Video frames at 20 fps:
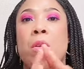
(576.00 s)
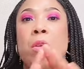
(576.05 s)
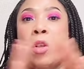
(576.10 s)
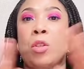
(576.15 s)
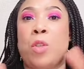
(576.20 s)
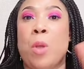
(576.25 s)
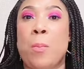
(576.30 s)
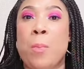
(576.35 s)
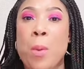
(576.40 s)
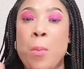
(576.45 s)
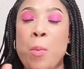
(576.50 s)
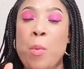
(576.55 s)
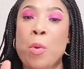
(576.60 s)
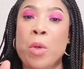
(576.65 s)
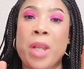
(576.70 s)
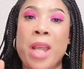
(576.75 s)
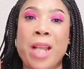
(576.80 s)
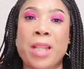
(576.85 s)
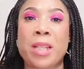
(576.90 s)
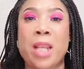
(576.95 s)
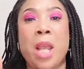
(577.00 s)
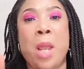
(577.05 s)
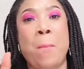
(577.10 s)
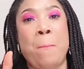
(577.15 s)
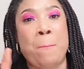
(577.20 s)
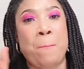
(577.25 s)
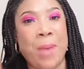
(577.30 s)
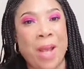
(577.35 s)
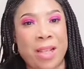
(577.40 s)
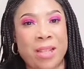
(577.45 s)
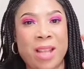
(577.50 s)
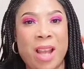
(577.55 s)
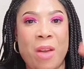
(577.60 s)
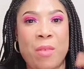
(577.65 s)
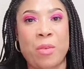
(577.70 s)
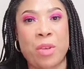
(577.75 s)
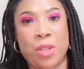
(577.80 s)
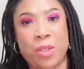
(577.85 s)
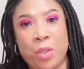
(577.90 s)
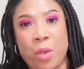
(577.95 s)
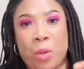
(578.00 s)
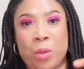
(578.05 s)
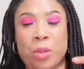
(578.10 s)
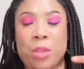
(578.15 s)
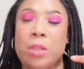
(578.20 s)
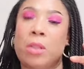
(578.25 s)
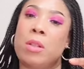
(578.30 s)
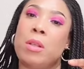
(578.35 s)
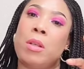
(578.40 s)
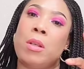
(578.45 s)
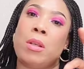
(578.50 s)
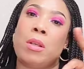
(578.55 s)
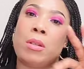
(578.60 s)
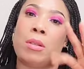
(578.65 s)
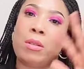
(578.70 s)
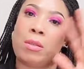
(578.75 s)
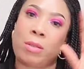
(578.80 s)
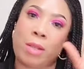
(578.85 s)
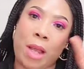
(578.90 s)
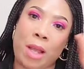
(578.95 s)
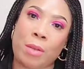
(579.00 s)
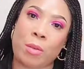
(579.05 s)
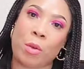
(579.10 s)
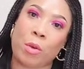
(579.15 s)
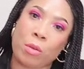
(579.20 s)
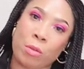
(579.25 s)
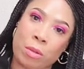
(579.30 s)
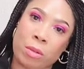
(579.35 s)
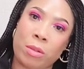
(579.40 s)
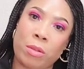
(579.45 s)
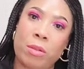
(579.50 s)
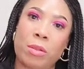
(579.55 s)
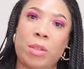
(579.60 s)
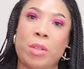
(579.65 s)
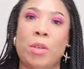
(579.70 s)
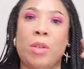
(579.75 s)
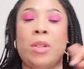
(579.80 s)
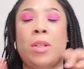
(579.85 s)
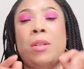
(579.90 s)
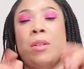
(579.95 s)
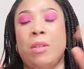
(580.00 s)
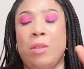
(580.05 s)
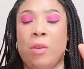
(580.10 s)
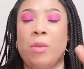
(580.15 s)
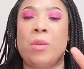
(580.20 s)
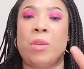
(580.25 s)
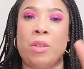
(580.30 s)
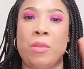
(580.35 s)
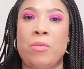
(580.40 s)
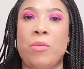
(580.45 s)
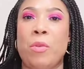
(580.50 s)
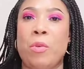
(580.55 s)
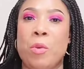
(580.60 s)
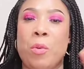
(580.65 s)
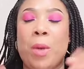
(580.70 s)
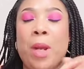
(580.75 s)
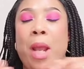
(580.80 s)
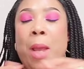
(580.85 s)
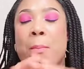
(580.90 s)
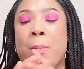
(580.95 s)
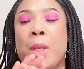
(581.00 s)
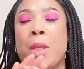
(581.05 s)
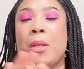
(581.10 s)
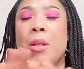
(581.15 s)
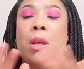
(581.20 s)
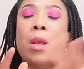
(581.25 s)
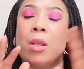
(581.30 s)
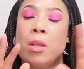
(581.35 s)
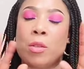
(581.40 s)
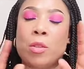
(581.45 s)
Because some people get a better result than the other, you know, if you know what I mean.